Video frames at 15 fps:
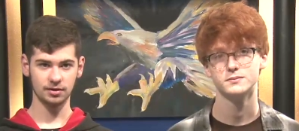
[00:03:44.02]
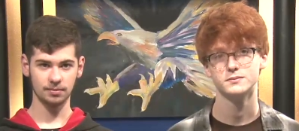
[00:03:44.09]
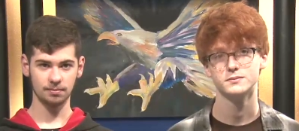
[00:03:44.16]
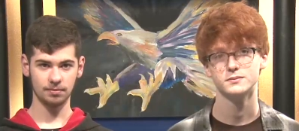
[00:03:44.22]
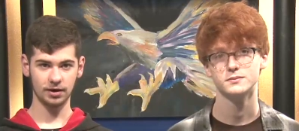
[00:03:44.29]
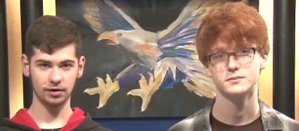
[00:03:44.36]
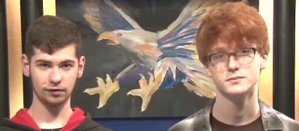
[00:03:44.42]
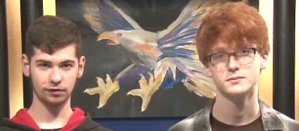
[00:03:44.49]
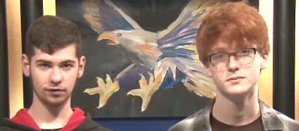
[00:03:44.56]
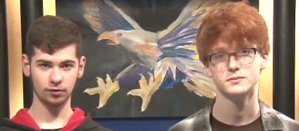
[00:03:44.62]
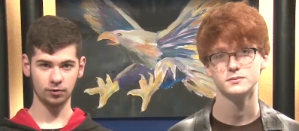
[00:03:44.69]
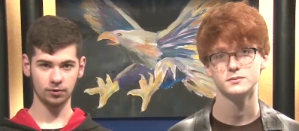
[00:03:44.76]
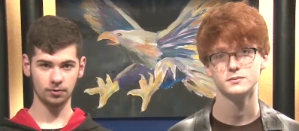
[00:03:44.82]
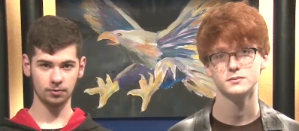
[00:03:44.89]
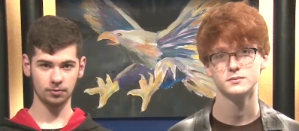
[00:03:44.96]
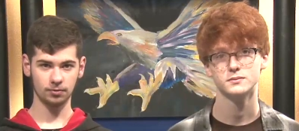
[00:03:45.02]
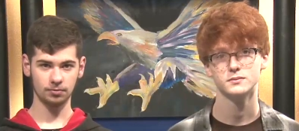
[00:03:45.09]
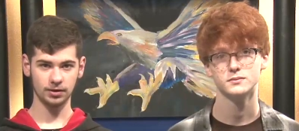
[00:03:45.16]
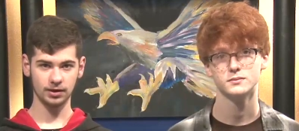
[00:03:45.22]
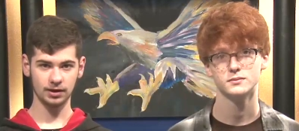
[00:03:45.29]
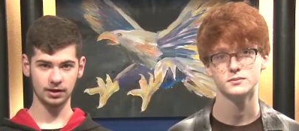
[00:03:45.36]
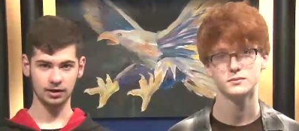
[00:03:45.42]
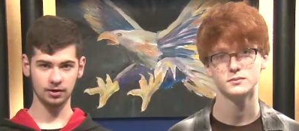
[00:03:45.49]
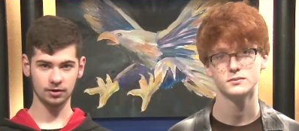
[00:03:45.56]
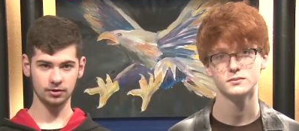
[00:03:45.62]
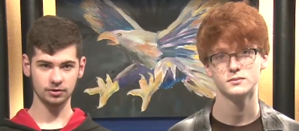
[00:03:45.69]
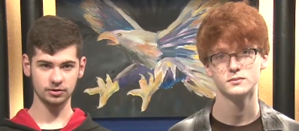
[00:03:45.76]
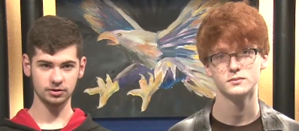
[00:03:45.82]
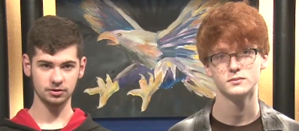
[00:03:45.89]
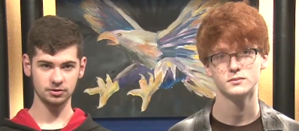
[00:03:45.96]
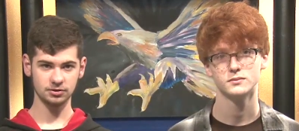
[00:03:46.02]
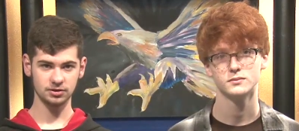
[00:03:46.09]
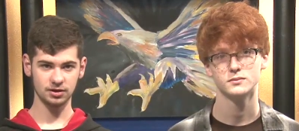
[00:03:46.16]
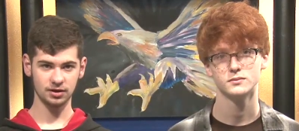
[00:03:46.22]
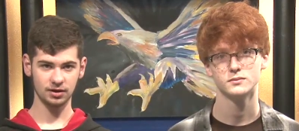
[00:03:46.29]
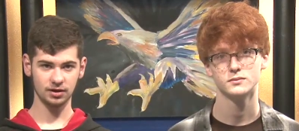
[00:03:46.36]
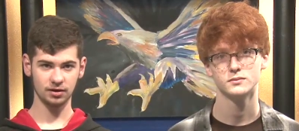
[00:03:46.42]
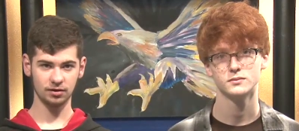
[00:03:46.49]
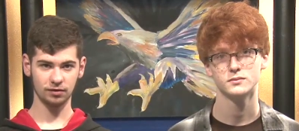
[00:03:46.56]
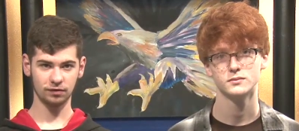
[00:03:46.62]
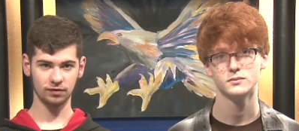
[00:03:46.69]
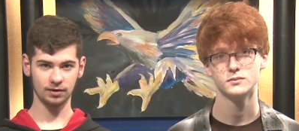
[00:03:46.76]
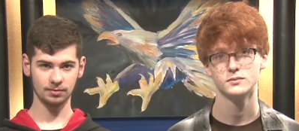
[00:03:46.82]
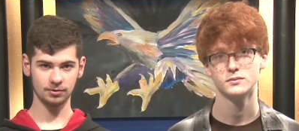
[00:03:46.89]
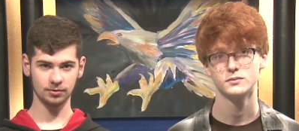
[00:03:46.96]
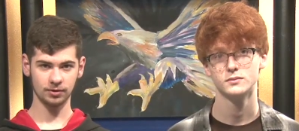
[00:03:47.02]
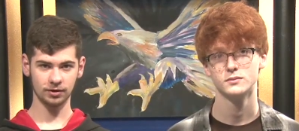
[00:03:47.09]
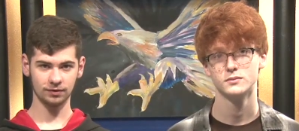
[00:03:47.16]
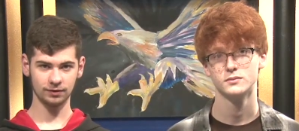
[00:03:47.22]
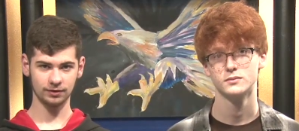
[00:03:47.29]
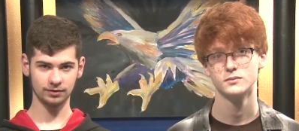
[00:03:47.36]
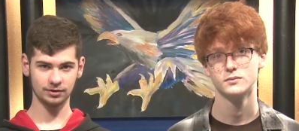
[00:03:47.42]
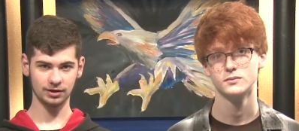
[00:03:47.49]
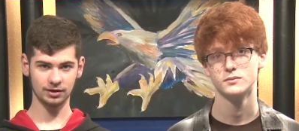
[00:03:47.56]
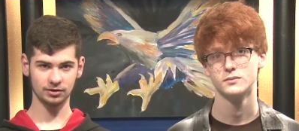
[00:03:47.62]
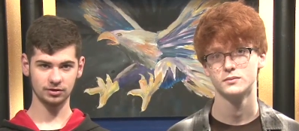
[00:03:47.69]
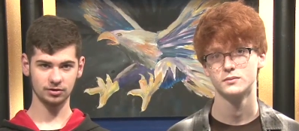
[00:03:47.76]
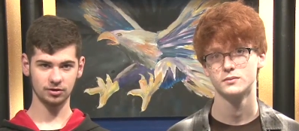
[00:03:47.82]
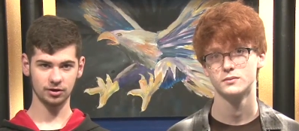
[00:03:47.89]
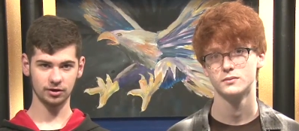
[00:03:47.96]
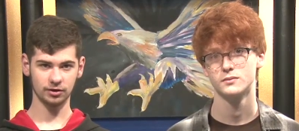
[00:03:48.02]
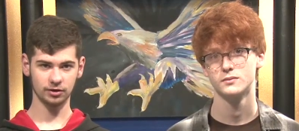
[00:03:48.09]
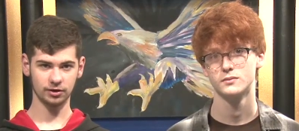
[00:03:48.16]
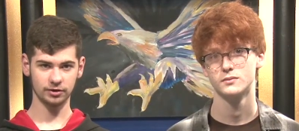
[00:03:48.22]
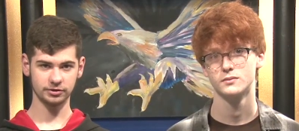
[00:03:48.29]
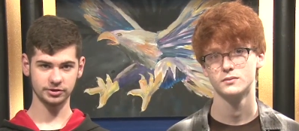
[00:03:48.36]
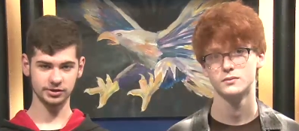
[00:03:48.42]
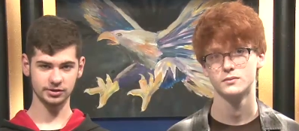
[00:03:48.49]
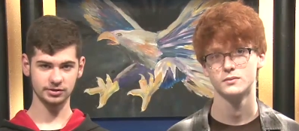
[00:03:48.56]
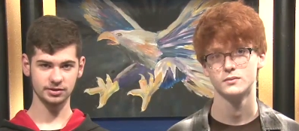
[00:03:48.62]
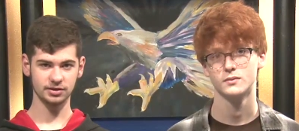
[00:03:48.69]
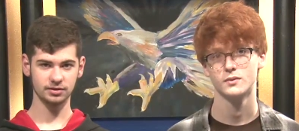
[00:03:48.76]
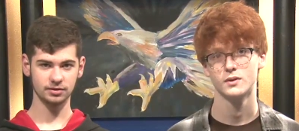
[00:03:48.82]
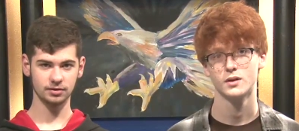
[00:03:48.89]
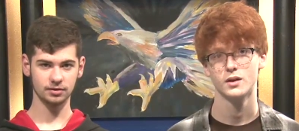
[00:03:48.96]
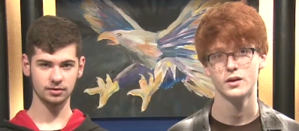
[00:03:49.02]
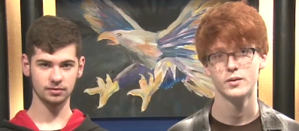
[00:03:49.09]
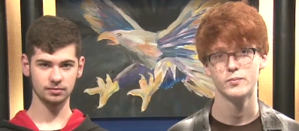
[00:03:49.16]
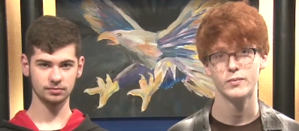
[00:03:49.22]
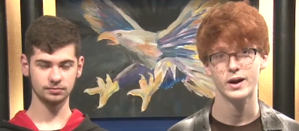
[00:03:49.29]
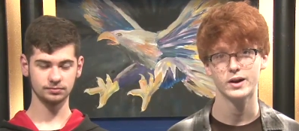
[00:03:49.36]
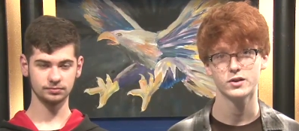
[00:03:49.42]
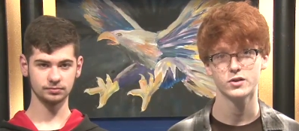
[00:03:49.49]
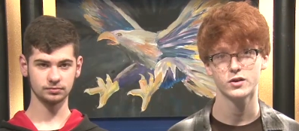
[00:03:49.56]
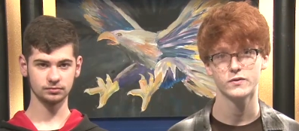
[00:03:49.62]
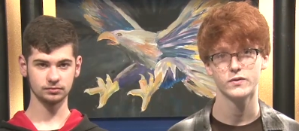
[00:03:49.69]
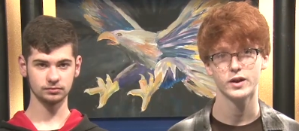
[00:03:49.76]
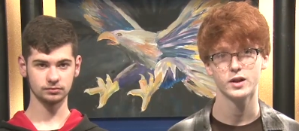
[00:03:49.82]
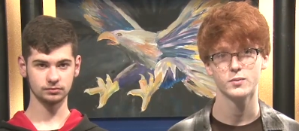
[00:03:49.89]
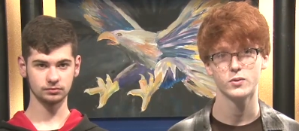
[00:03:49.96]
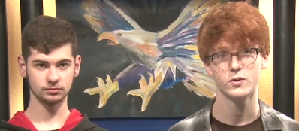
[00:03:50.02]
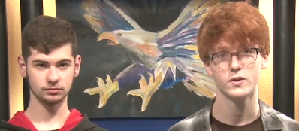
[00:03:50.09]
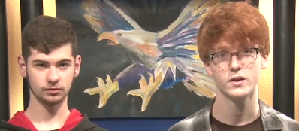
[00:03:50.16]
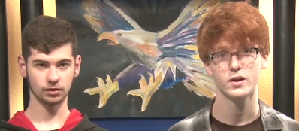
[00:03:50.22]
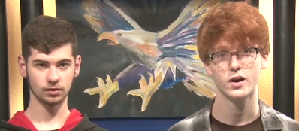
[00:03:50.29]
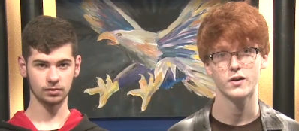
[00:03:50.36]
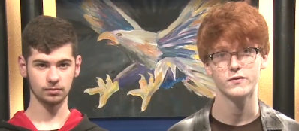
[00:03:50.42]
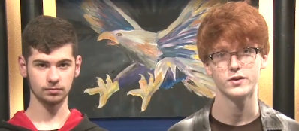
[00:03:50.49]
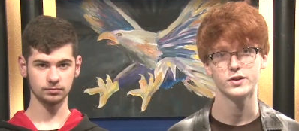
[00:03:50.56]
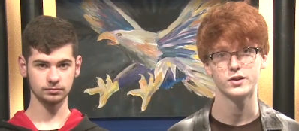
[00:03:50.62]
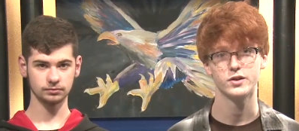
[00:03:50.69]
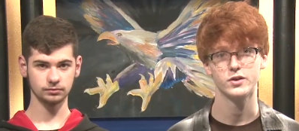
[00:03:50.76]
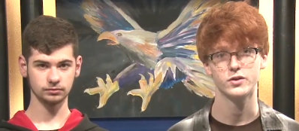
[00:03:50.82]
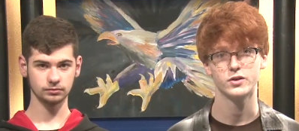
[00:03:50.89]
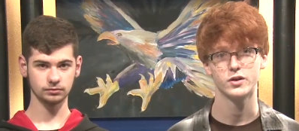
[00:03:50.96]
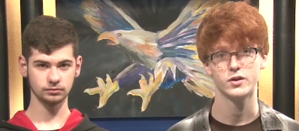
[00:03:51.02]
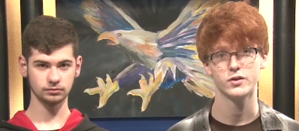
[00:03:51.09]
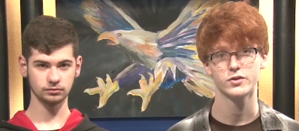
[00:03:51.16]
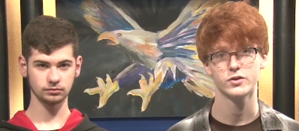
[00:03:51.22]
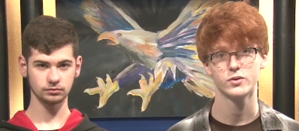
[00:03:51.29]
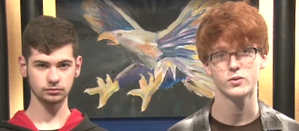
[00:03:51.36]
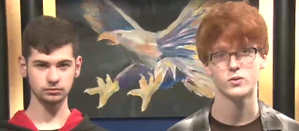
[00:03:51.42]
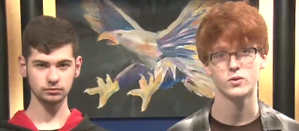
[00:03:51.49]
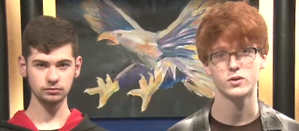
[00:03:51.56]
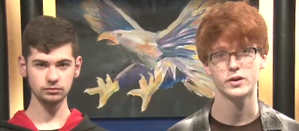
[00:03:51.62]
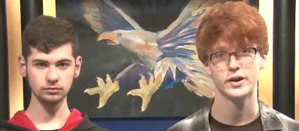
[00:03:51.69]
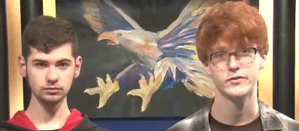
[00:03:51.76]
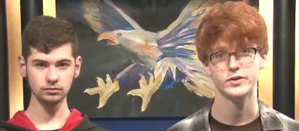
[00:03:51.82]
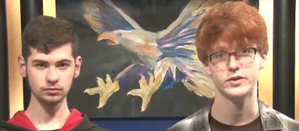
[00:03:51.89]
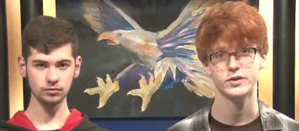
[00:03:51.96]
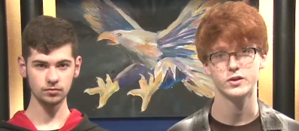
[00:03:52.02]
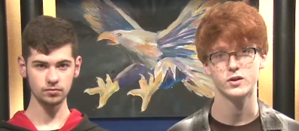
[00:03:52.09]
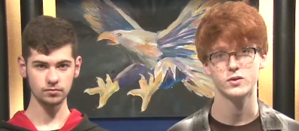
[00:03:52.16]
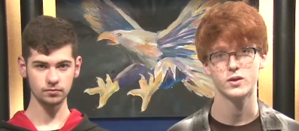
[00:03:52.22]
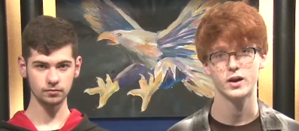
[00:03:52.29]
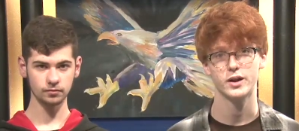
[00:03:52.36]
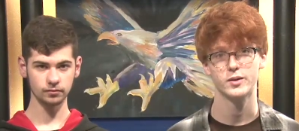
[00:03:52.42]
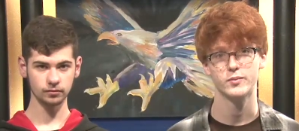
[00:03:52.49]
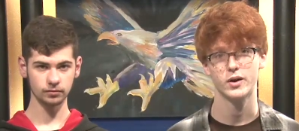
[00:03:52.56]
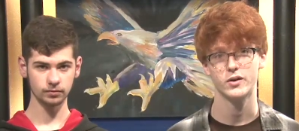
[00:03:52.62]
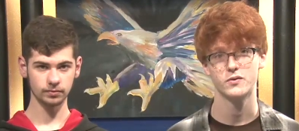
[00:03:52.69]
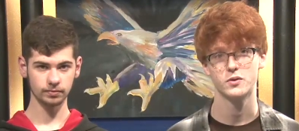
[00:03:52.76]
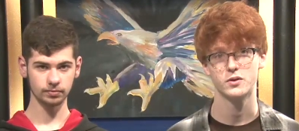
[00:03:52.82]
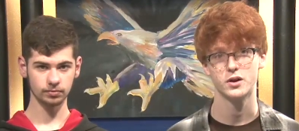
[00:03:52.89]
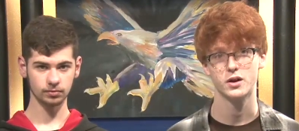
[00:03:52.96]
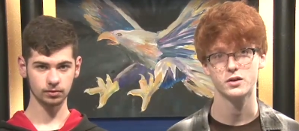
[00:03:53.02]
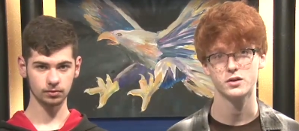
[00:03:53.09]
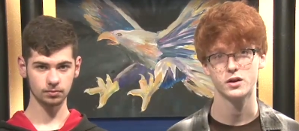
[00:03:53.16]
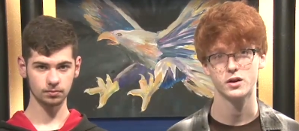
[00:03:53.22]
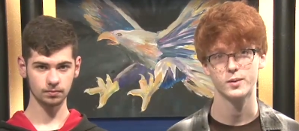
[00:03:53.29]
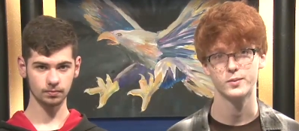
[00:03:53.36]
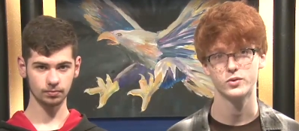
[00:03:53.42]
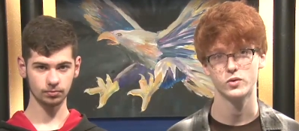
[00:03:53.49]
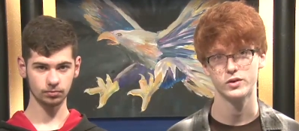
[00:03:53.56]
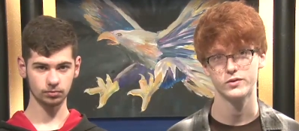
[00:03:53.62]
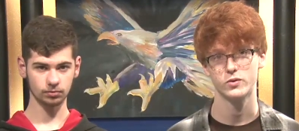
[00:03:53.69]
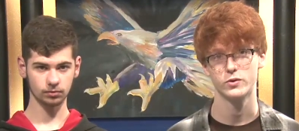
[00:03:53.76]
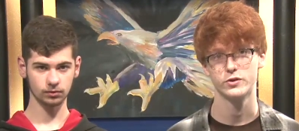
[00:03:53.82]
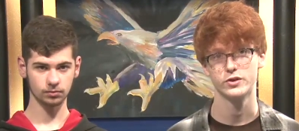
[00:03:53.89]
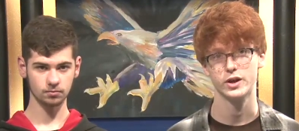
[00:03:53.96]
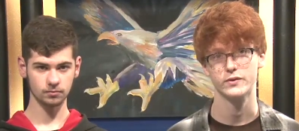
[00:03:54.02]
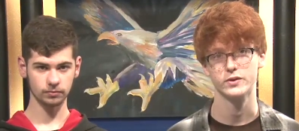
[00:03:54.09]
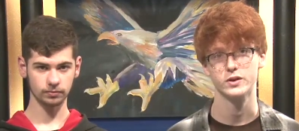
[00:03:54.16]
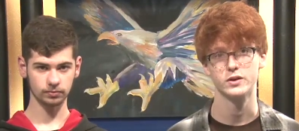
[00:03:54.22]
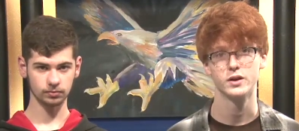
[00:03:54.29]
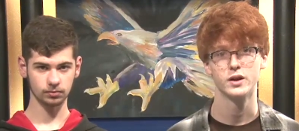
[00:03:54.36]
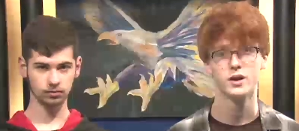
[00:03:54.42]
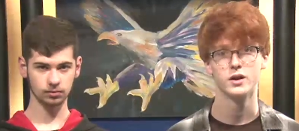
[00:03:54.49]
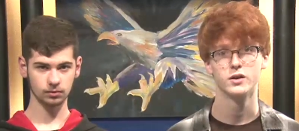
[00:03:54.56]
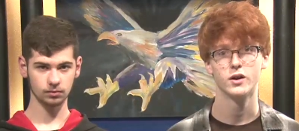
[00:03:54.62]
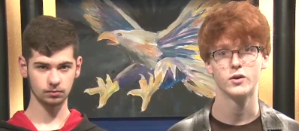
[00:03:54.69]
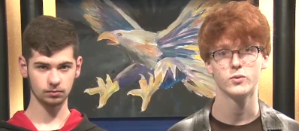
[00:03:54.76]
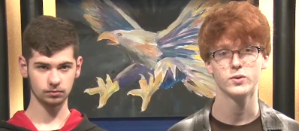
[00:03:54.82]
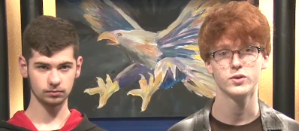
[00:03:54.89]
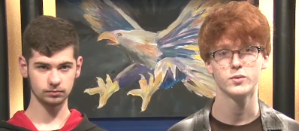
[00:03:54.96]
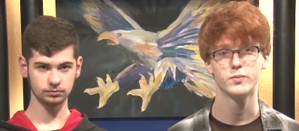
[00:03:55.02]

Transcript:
Speaker 1: Balfour will be here on Tuesday, February 15th during lunches.
Speaker 2: Packets are available in the office and you can also order everything online at balfour.com 24 7. Talk with your